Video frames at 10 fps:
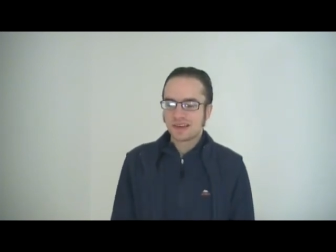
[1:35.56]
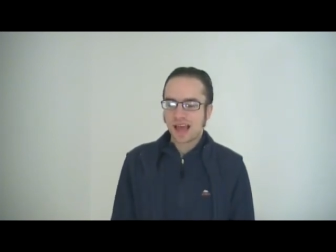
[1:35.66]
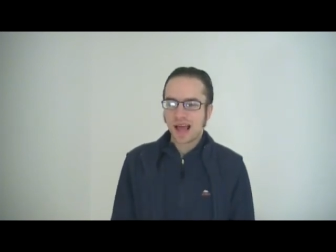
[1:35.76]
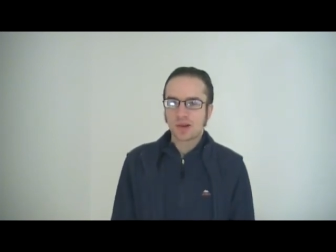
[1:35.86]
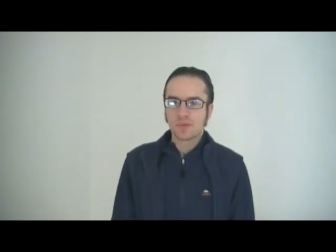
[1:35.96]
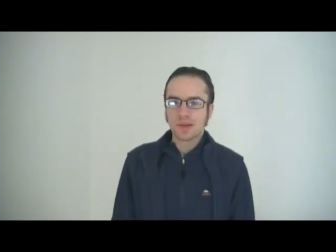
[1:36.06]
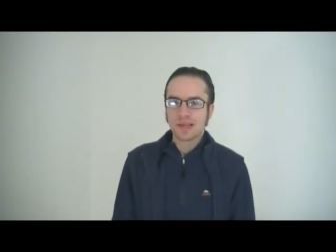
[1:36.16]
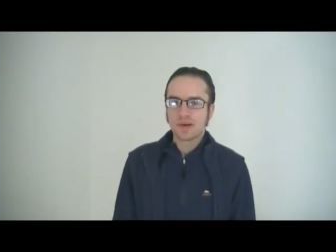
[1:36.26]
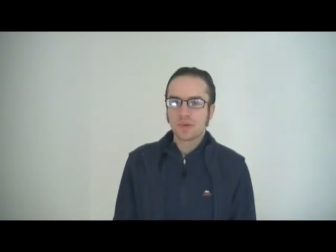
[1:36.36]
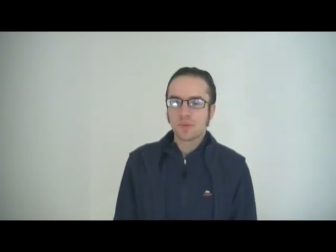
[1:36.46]

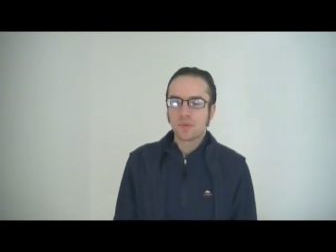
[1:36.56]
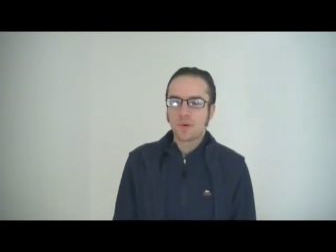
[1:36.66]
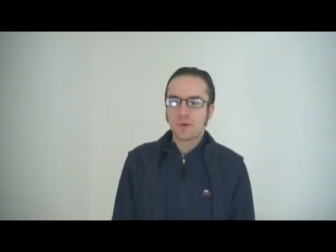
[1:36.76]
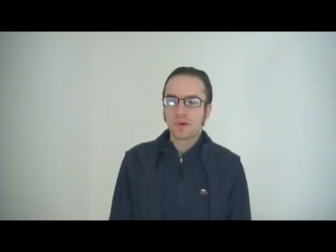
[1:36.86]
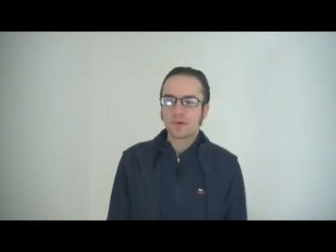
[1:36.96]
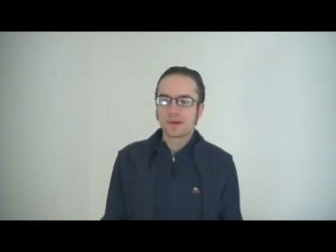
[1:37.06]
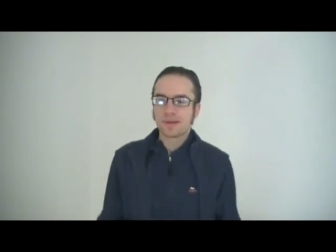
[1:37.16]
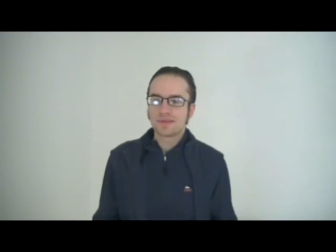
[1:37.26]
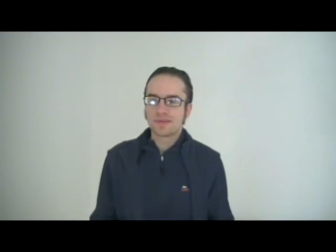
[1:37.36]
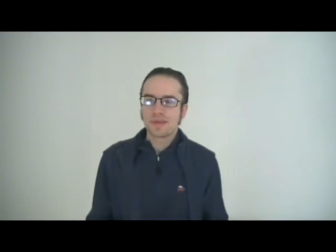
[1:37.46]
Halloween were
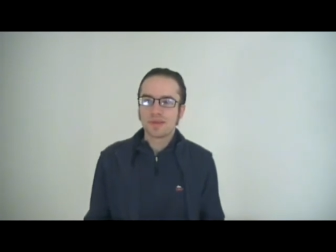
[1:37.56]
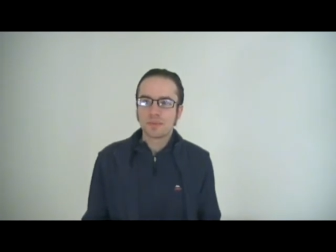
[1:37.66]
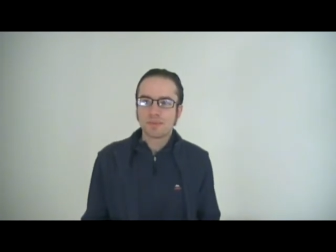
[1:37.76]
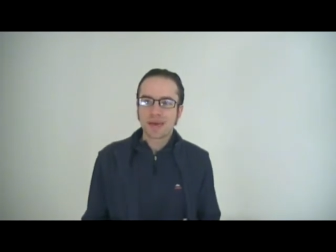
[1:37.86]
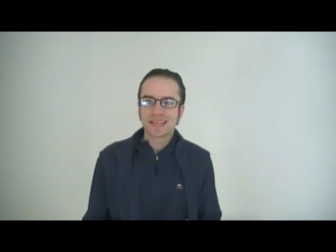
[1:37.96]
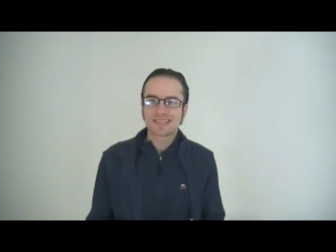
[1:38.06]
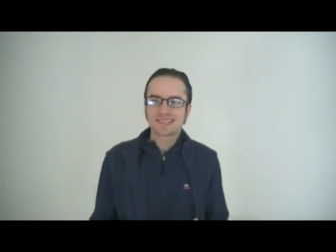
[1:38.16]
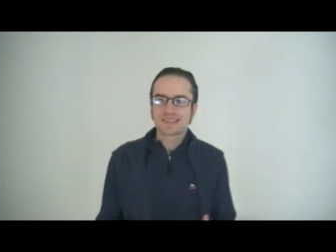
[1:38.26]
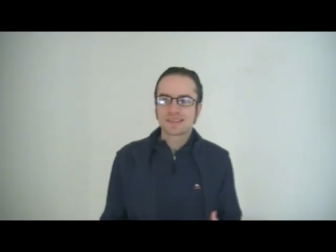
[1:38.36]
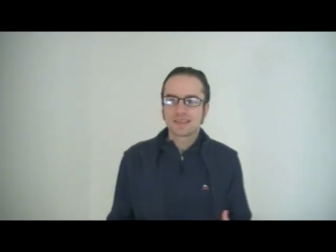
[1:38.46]
the
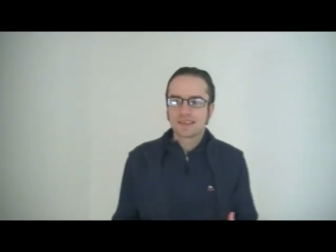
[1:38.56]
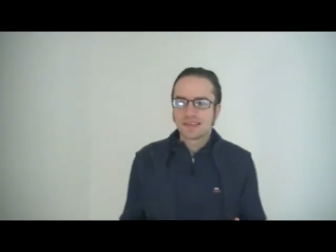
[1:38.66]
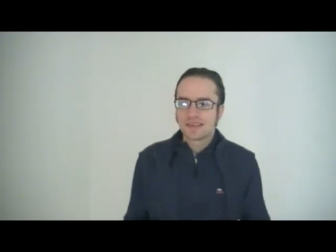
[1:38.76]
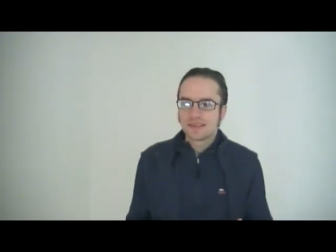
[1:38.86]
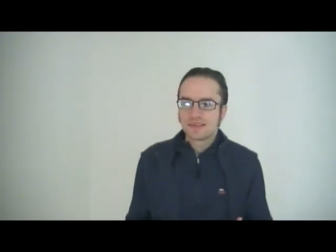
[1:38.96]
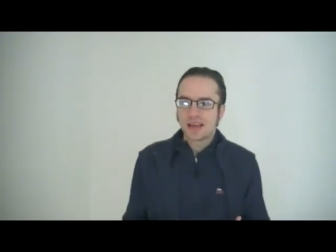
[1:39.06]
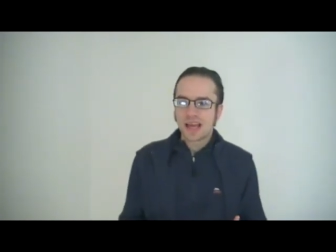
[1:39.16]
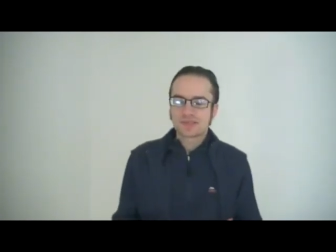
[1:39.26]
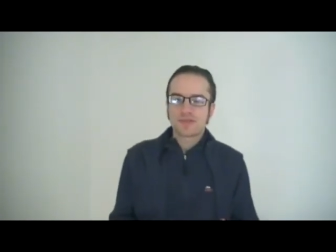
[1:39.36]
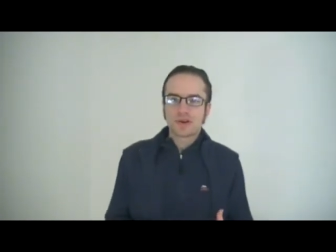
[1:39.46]
best
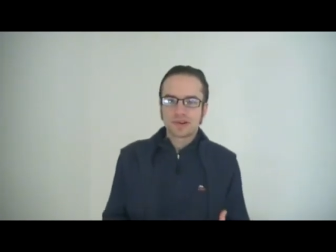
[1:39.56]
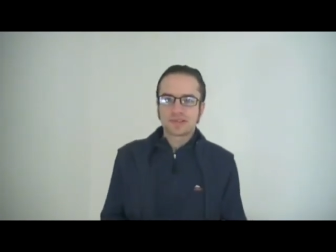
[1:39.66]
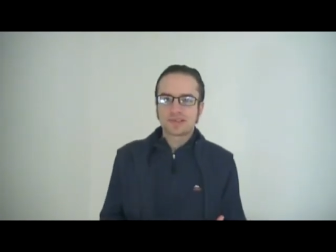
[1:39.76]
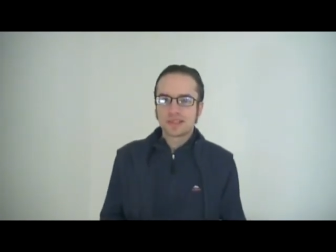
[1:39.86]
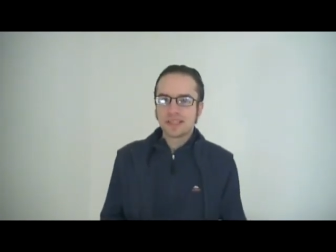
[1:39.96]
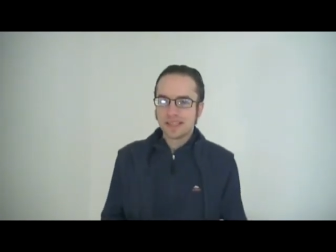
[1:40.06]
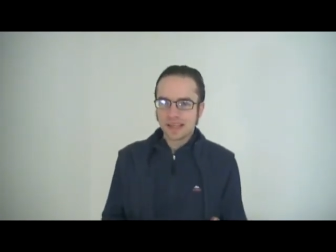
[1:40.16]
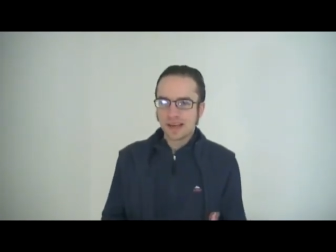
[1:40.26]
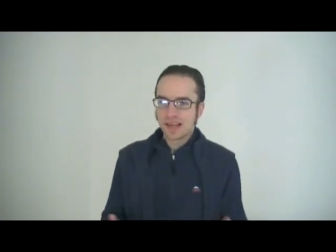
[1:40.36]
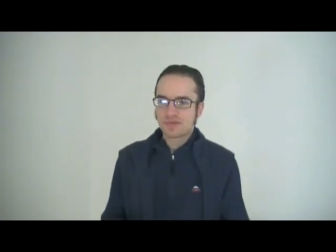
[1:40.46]
as far as he
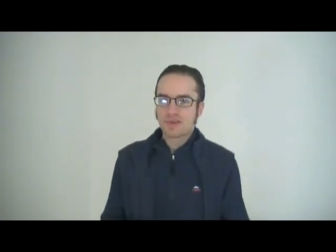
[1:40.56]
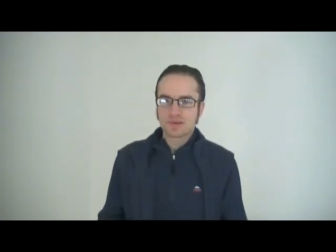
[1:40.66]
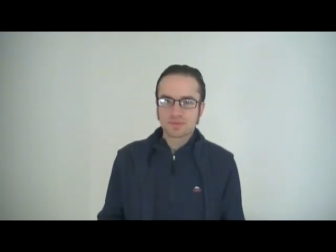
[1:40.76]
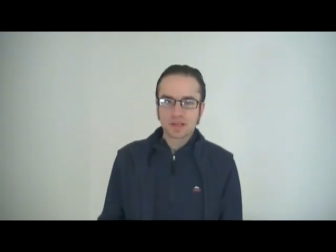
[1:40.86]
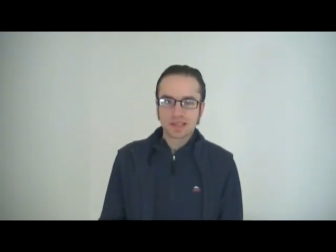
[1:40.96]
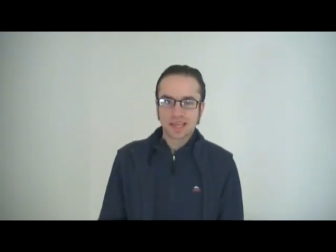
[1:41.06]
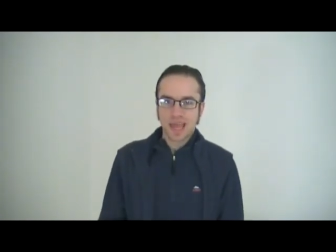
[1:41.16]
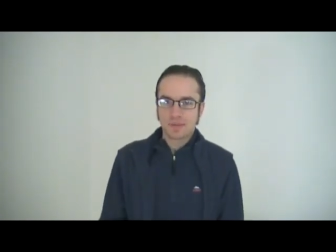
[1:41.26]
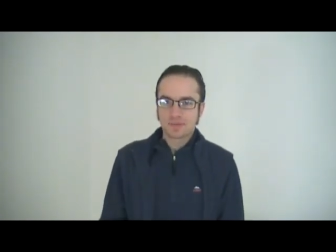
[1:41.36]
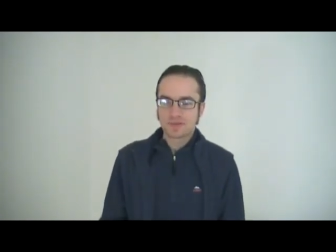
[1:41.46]
did as far as building
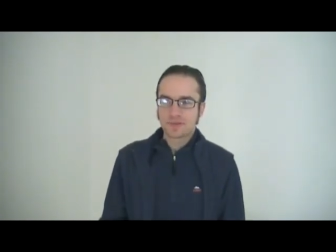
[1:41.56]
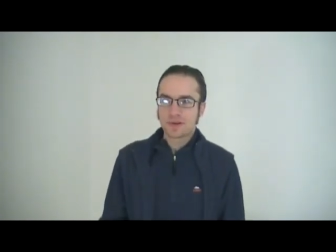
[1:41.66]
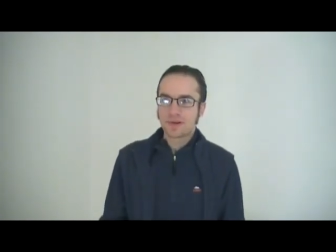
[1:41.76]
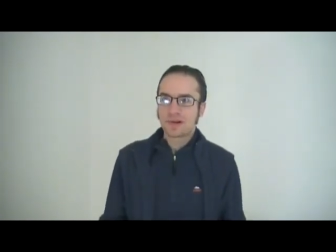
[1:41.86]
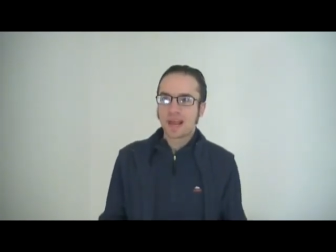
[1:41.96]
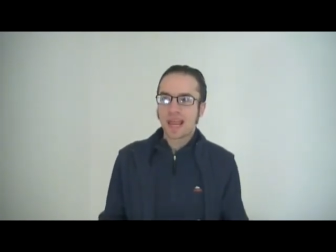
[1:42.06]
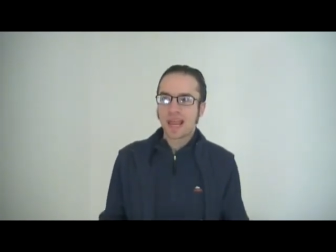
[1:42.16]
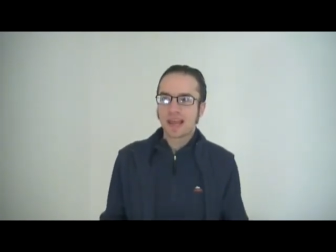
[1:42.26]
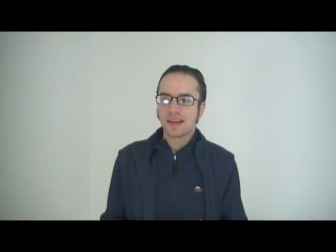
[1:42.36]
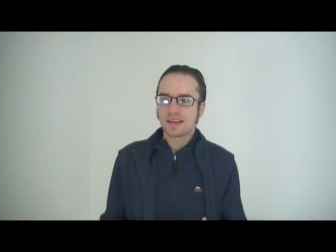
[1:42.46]
atmosphere,
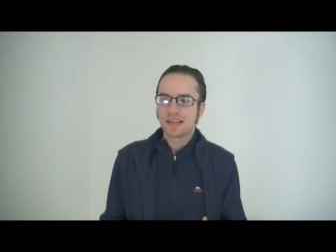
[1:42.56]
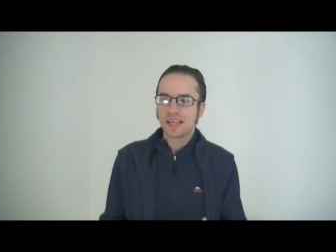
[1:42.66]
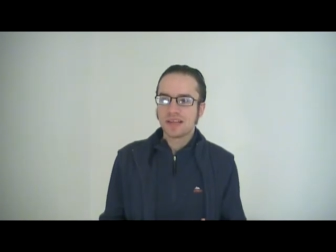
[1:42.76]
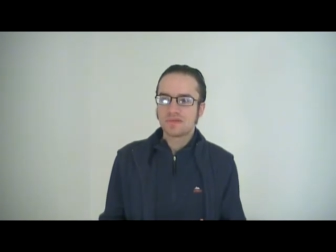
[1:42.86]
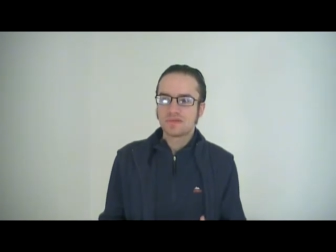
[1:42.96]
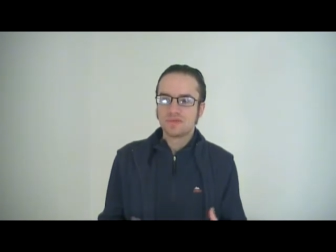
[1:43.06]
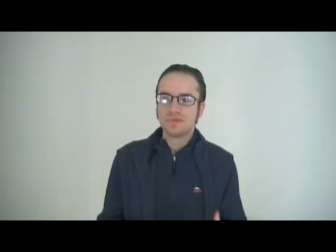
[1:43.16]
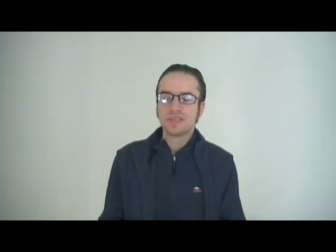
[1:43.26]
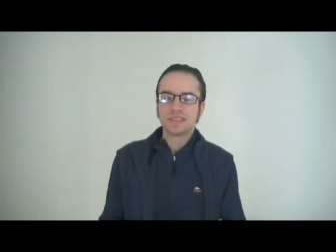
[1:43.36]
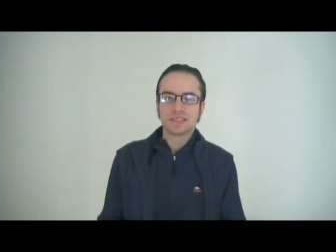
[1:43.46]
and it
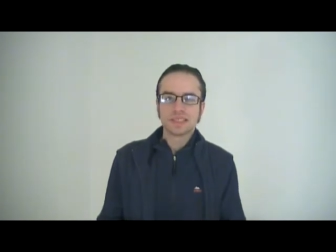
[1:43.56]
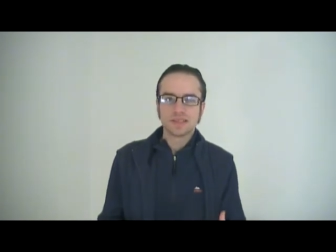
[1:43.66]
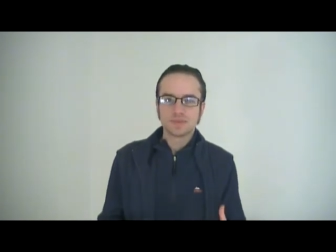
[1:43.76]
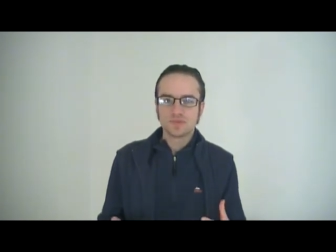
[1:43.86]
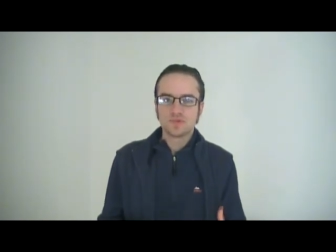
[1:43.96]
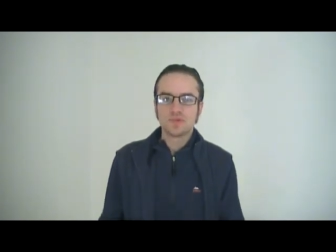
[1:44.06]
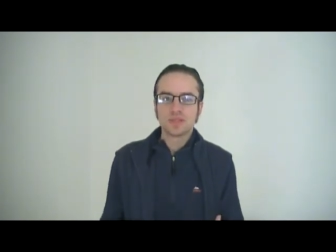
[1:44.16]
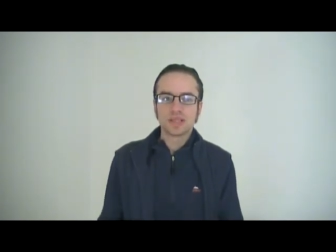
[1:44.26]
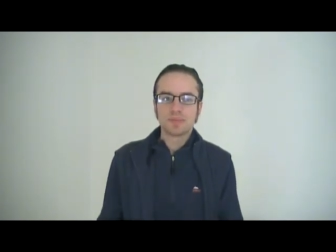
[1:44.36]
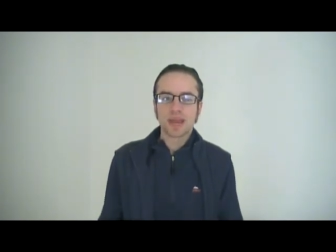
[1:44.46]
really,
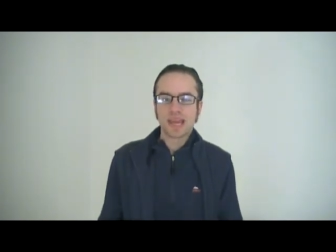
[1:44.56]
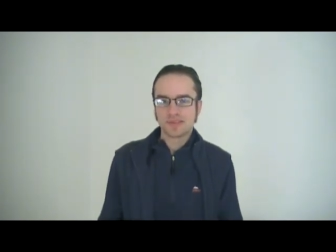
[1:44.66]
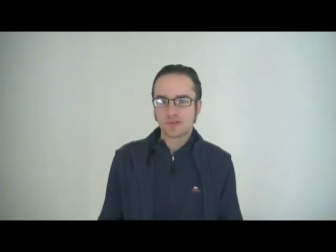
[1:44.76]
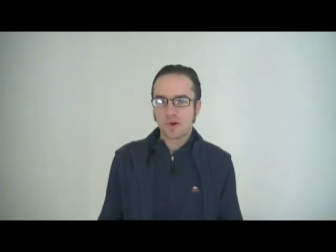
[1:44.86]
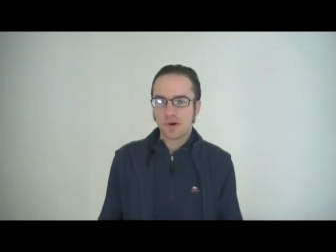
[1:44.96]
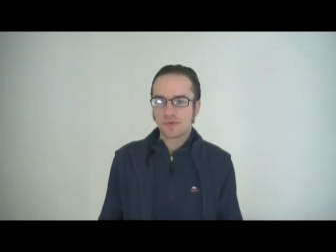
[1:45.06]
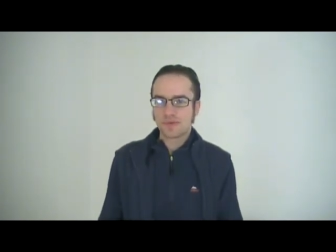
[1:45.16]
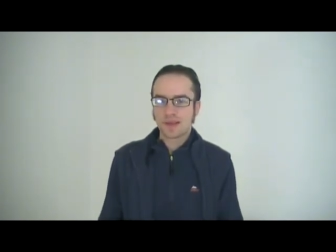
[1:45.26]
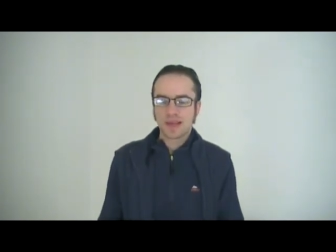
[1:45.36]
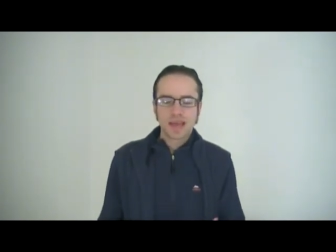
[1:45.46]
really pays off.